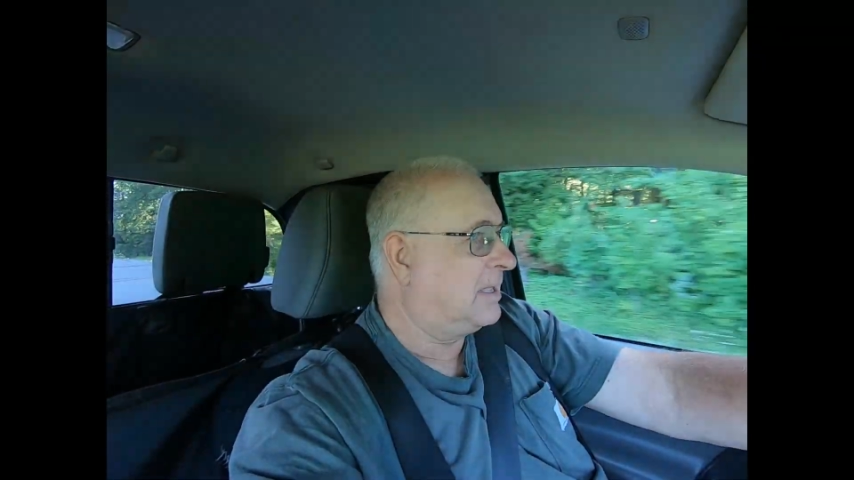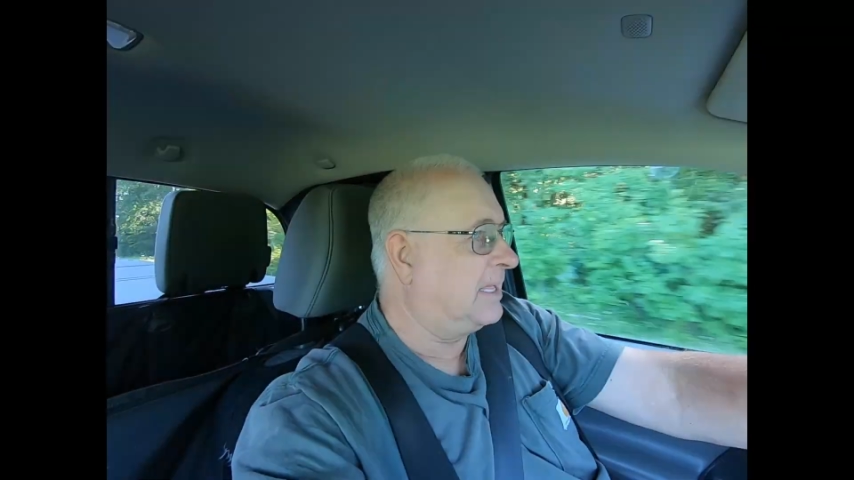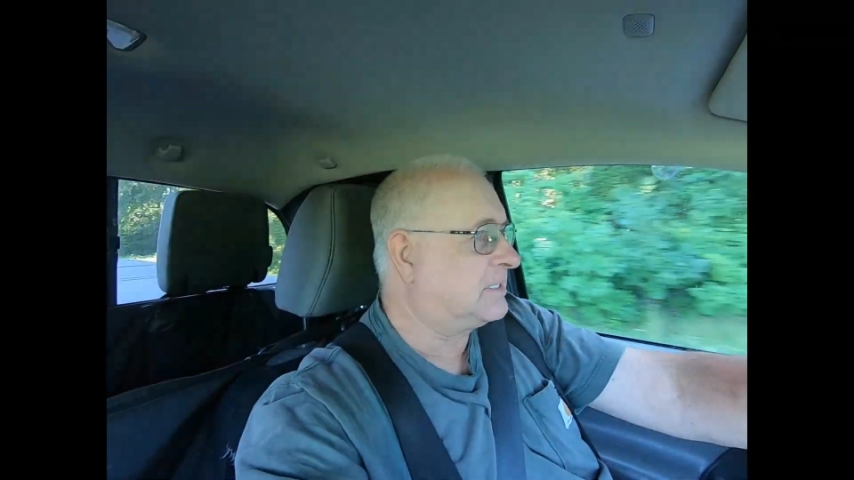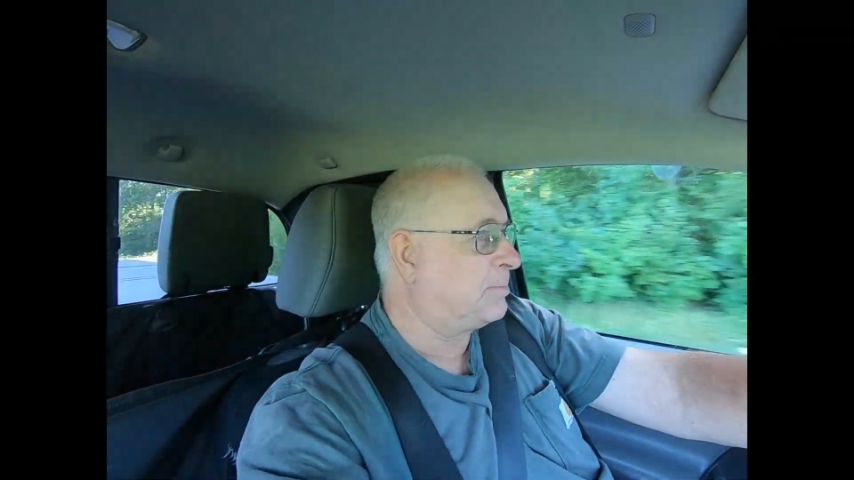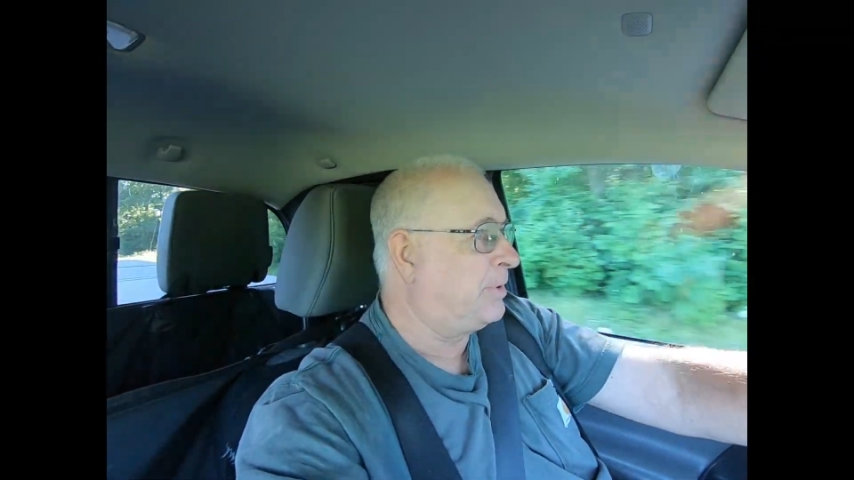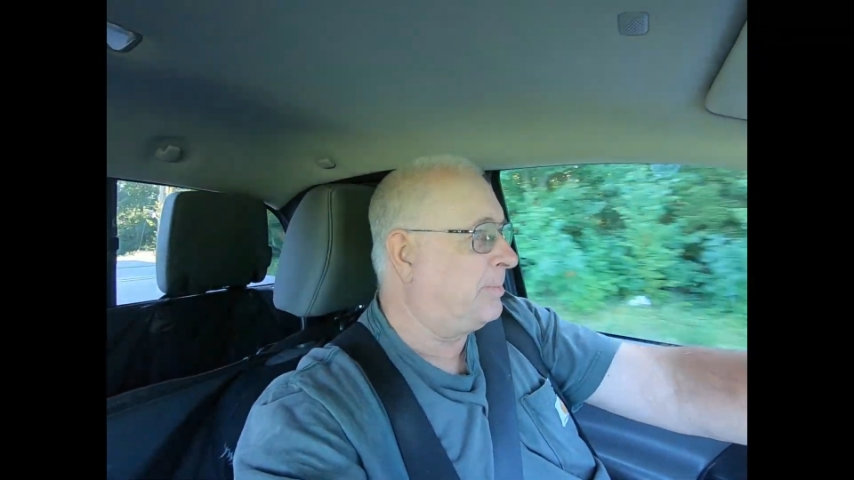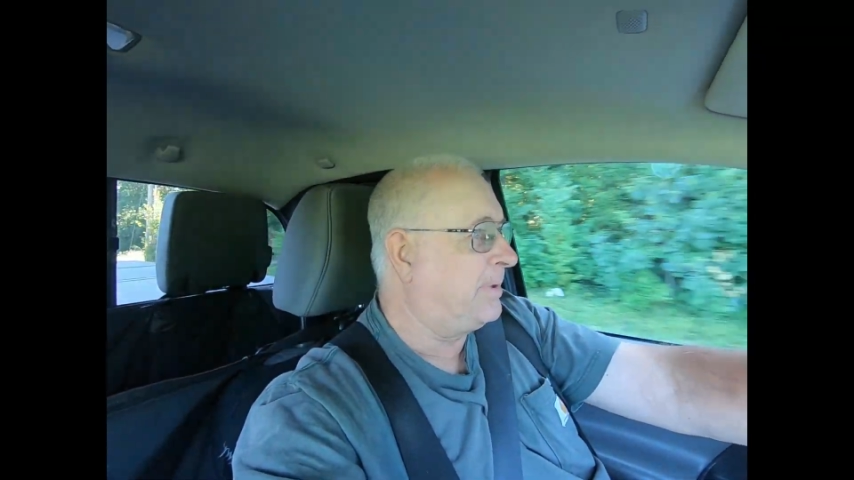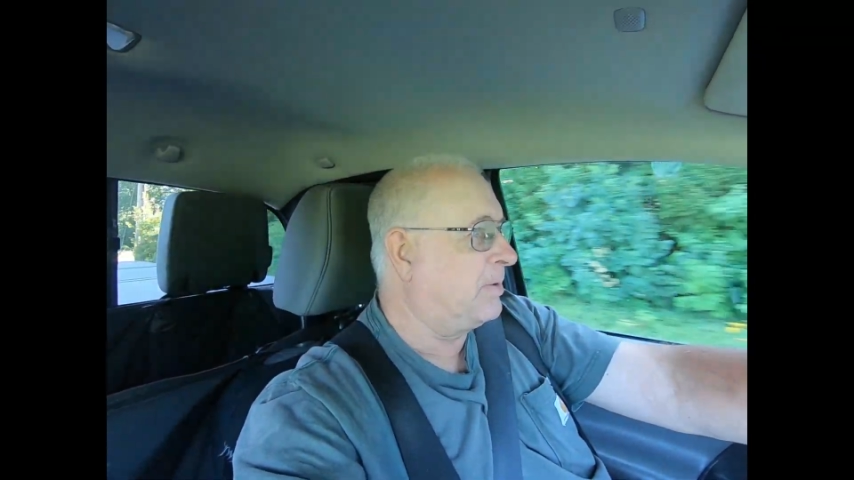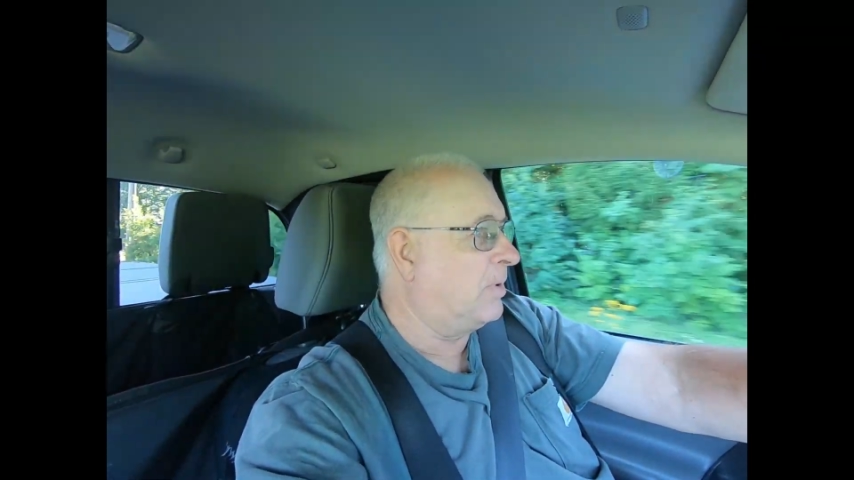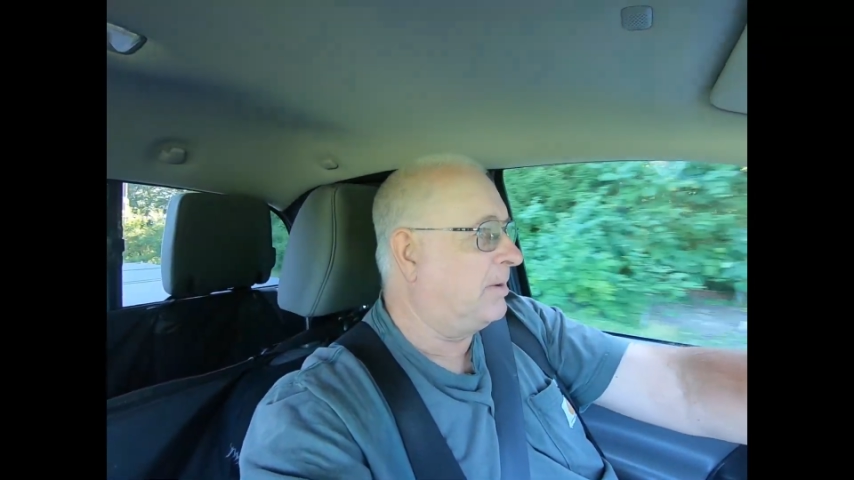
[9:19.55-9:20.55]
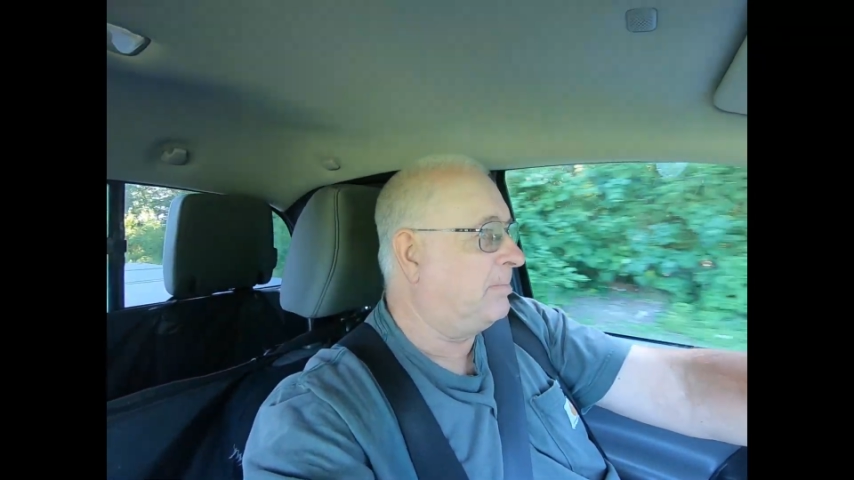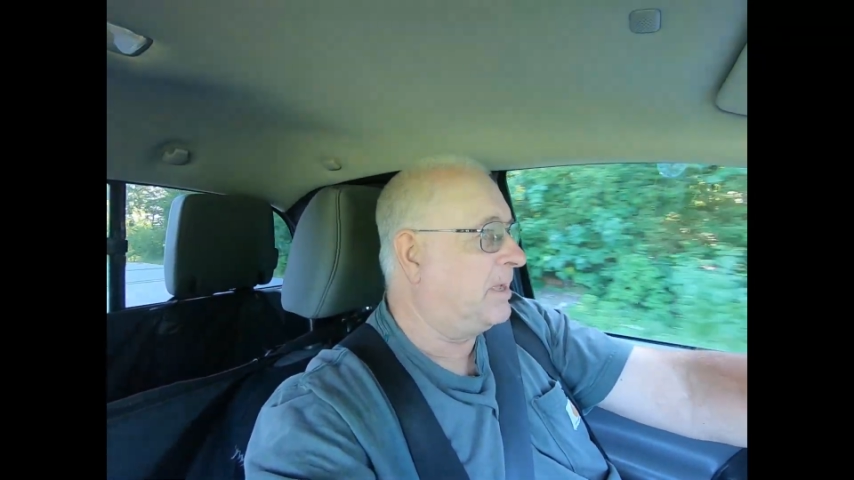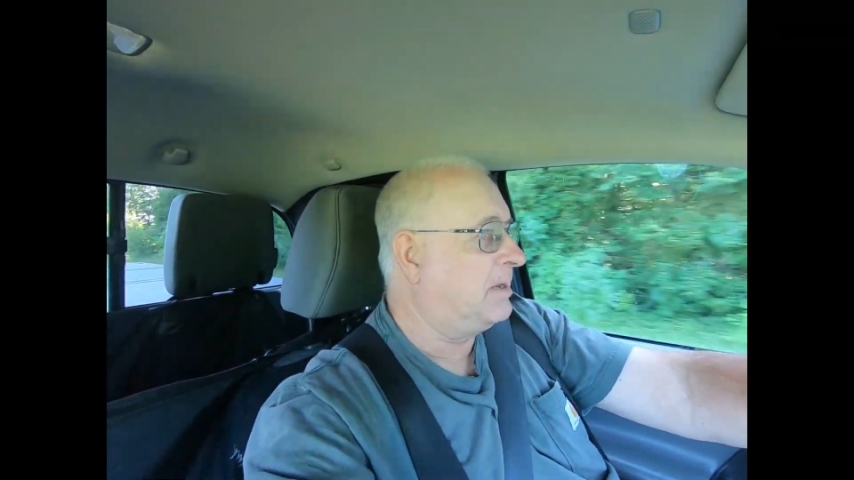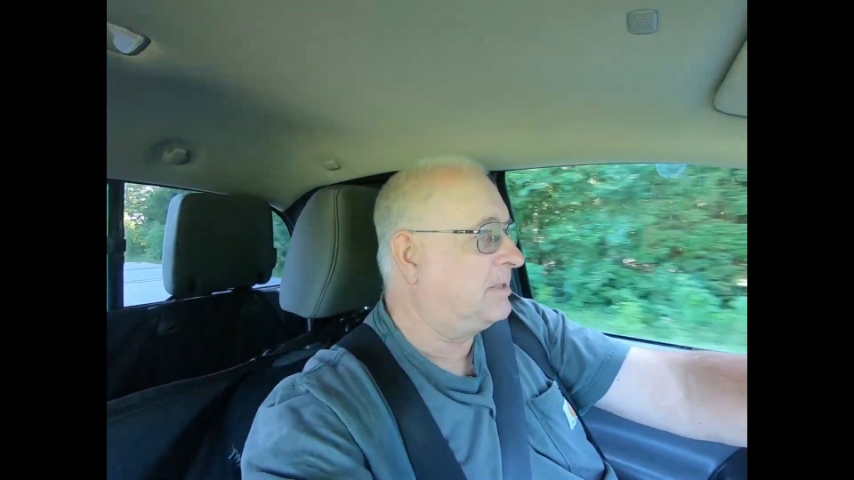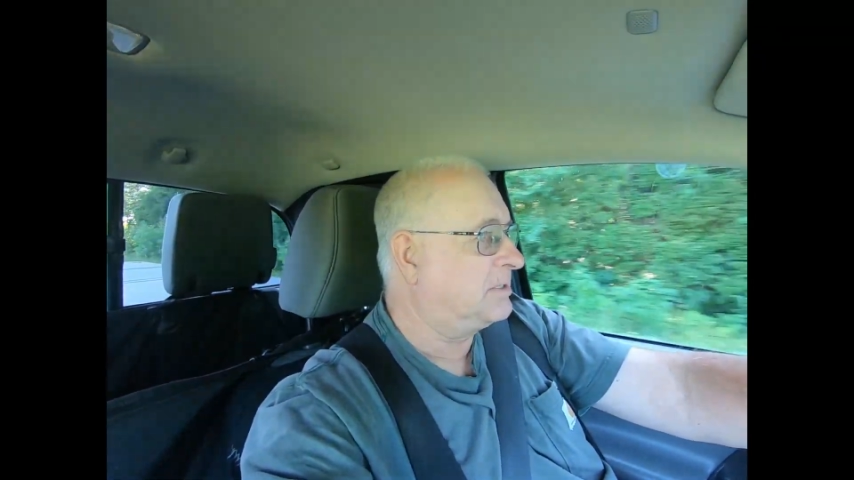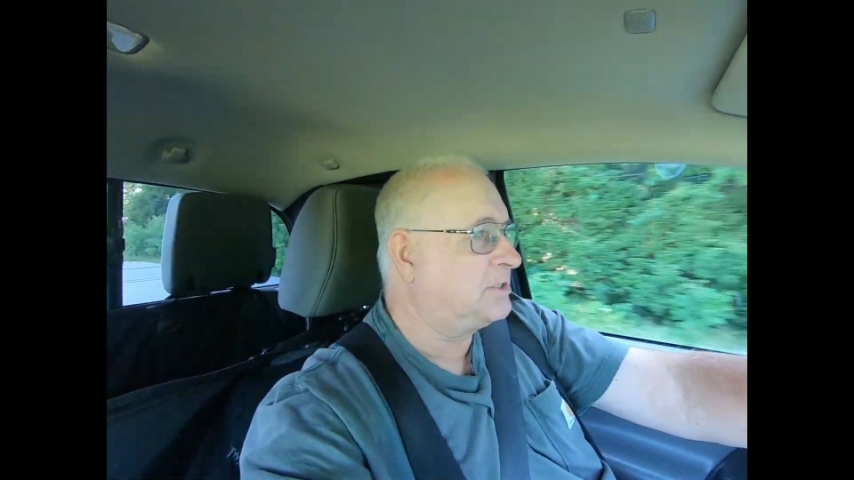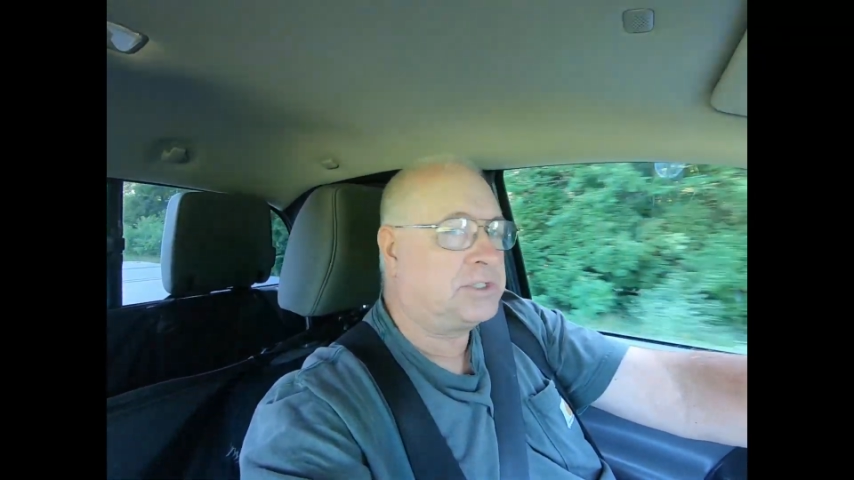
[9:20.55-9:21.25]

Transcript: That's a pretty big one, but this is